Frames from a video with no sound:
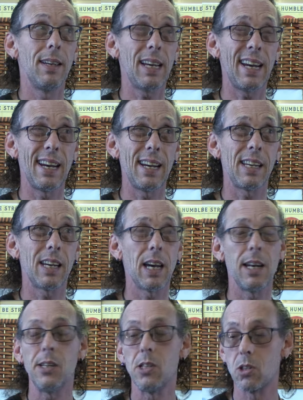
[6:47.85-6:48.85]
I
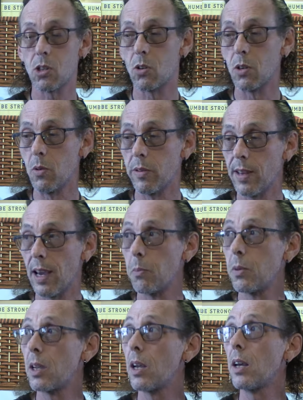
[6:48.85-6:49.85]
kind of disagree with
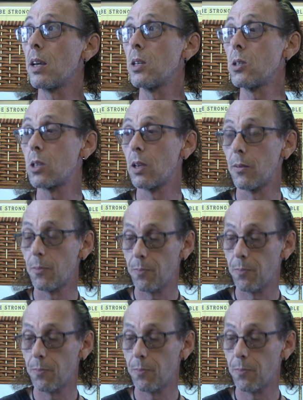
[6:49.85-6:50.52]
that because